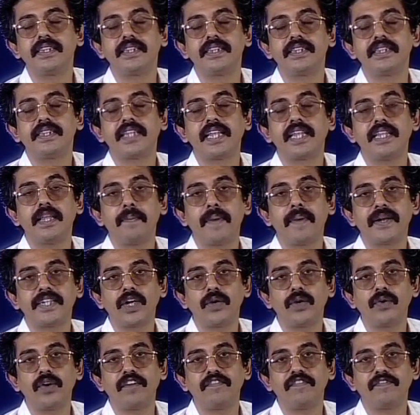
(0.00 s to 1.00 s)
the pressure
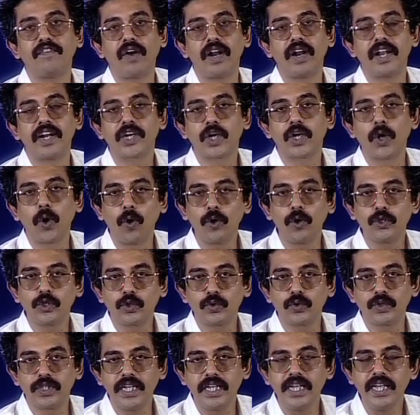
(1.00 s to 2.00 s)
would have fallen close
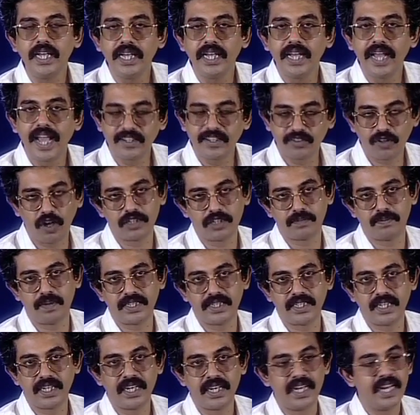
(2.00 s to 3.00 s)
to the exhaust
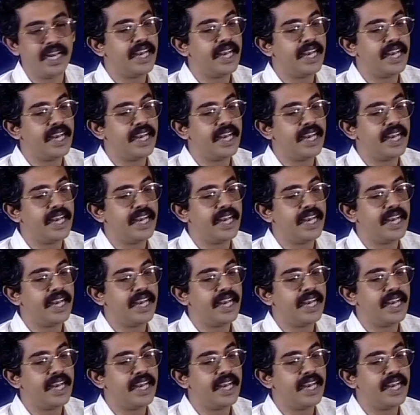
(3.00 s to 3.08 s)
pressure.